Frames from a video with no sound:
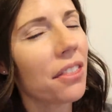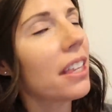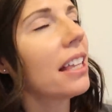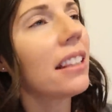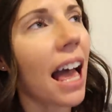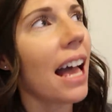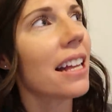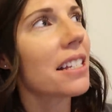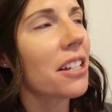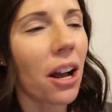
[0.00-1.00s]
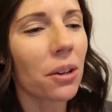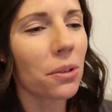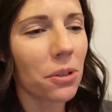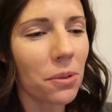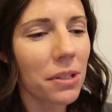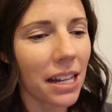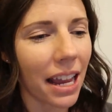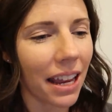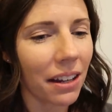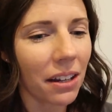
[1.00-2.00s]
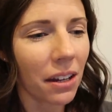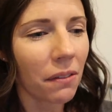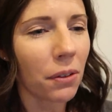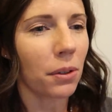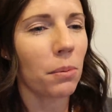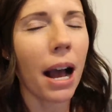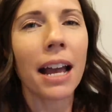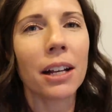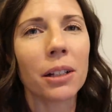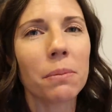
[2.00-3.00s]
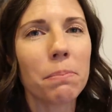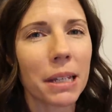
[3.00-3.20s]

the last Taco Tuesday for a while,